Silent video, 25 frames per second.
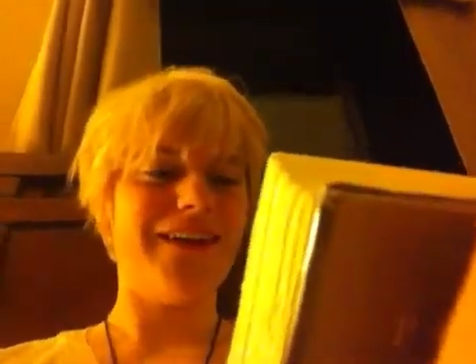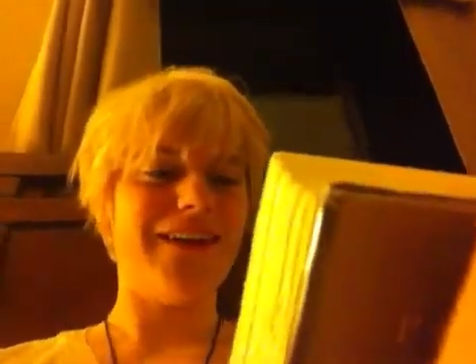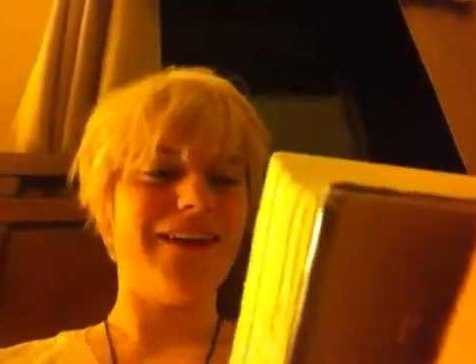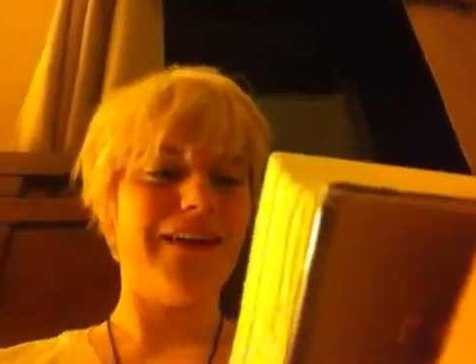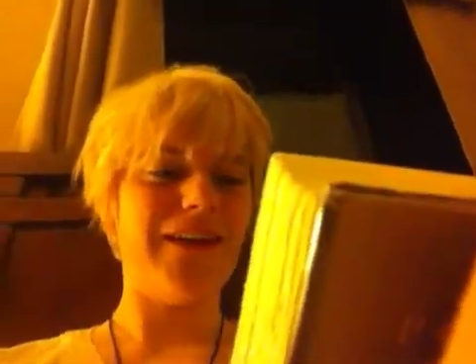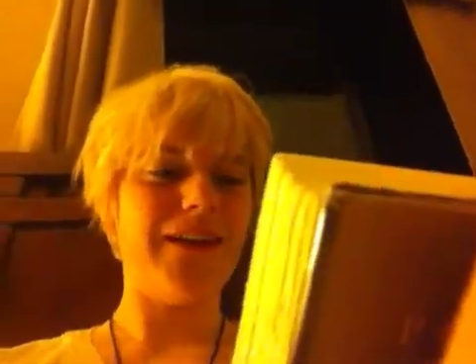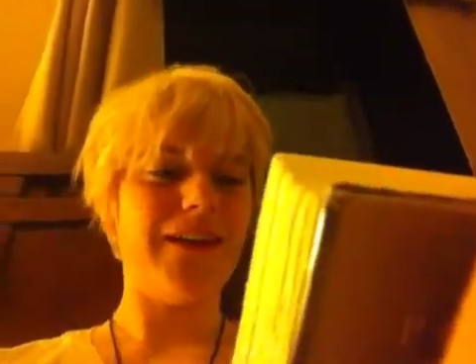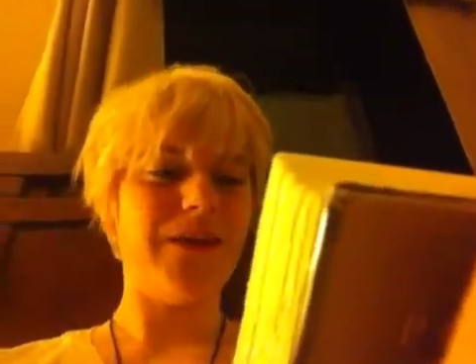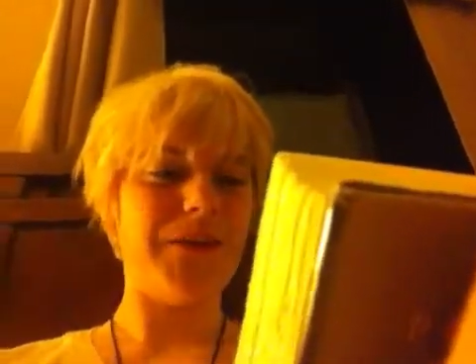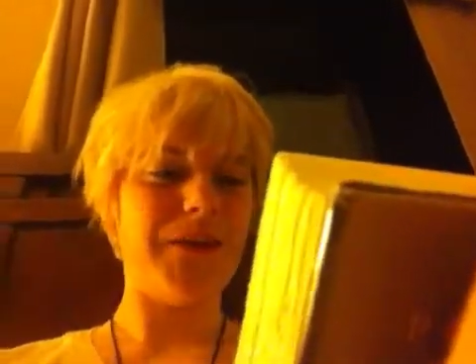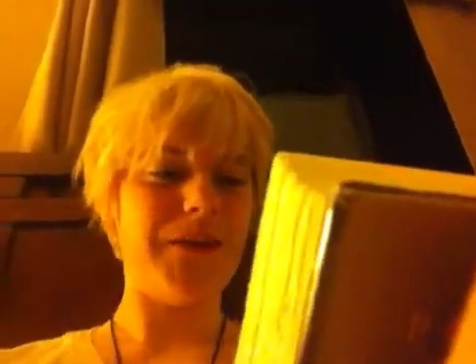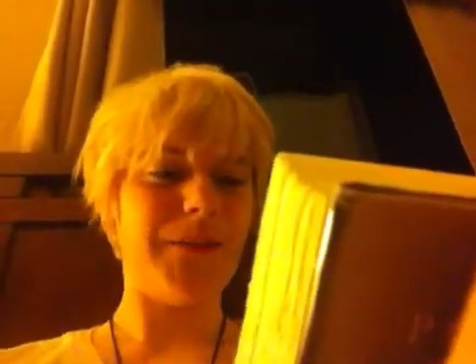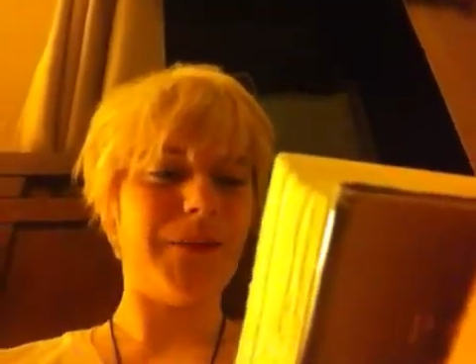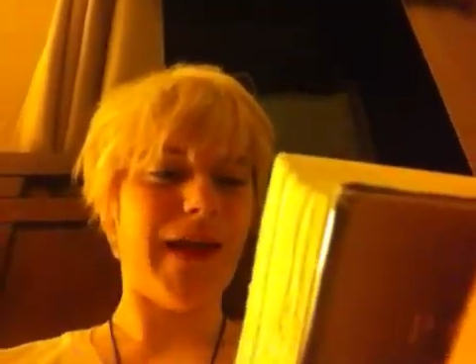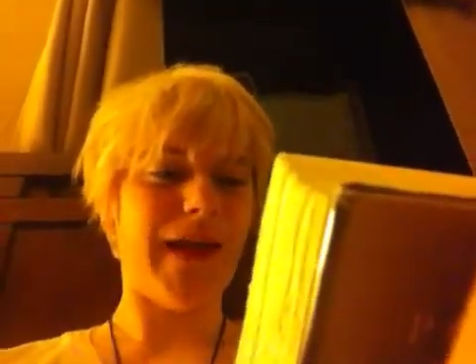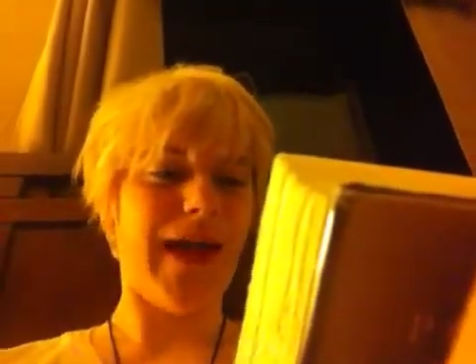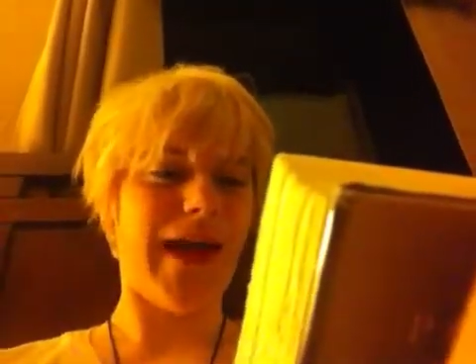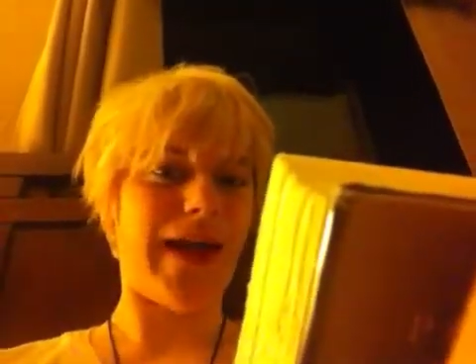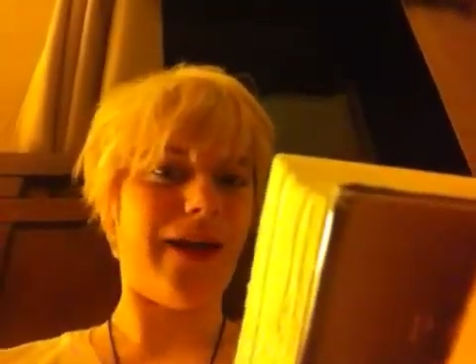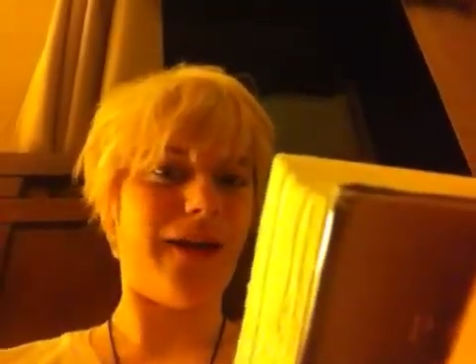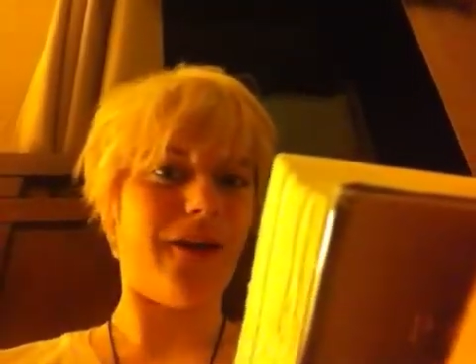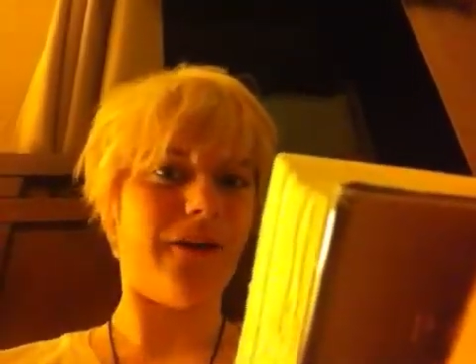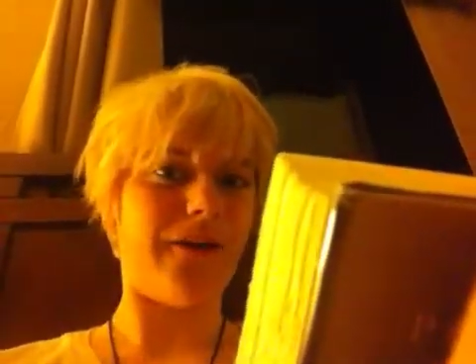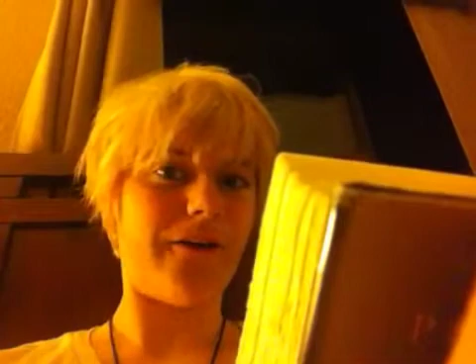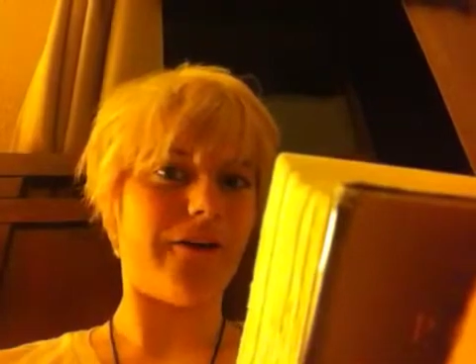"He'll be
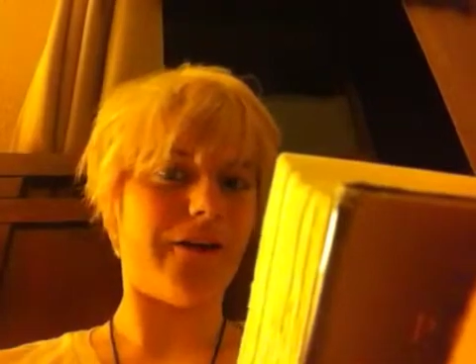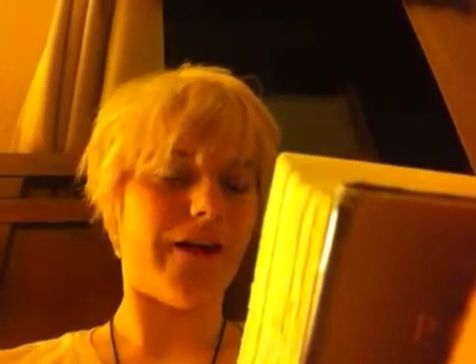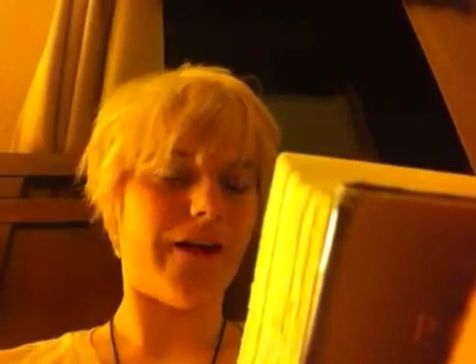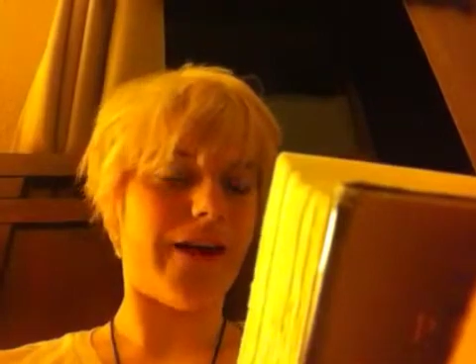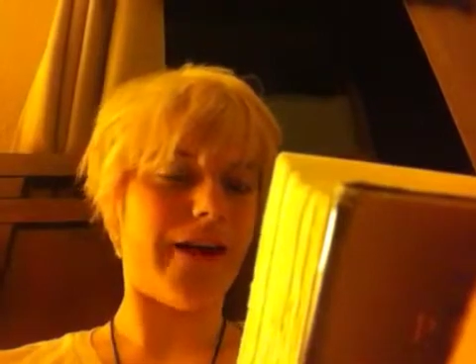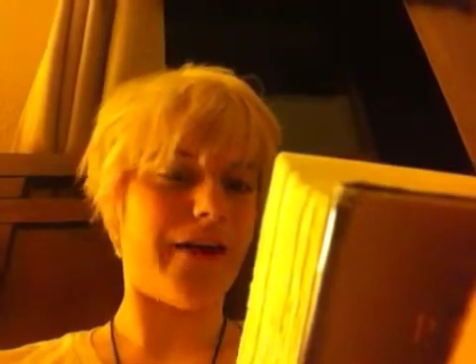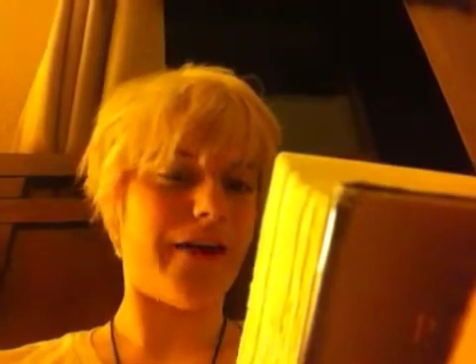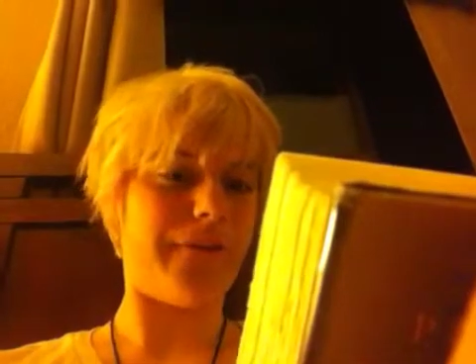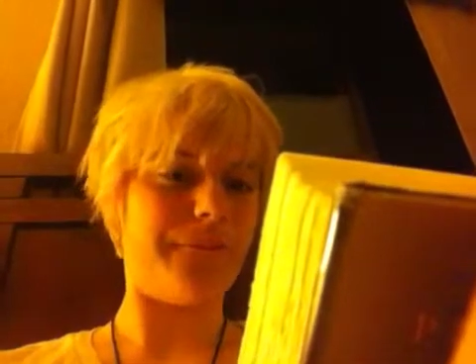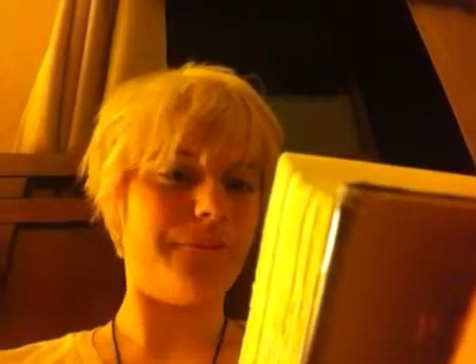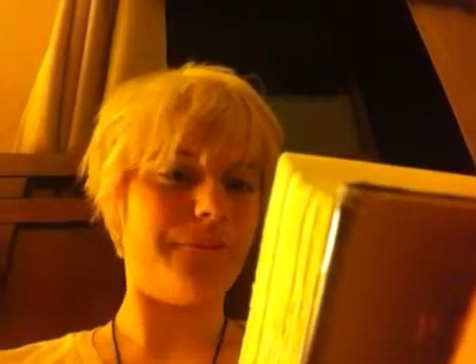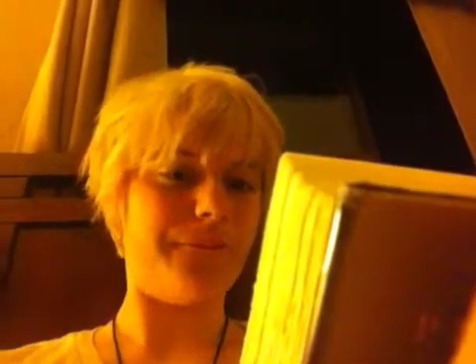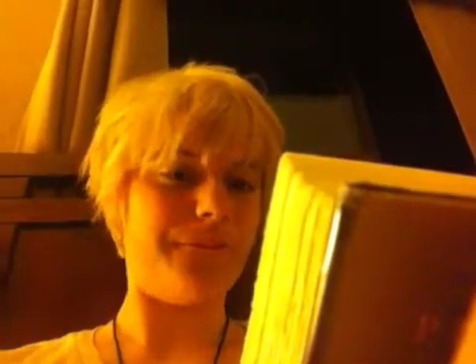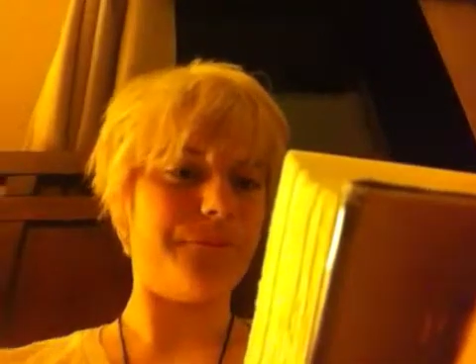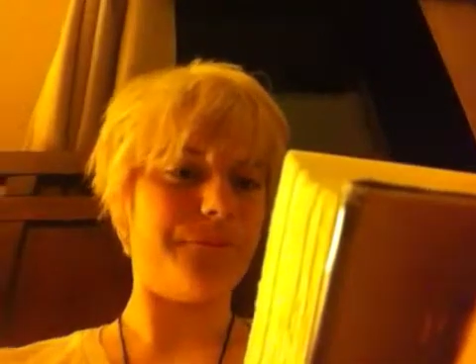back all right."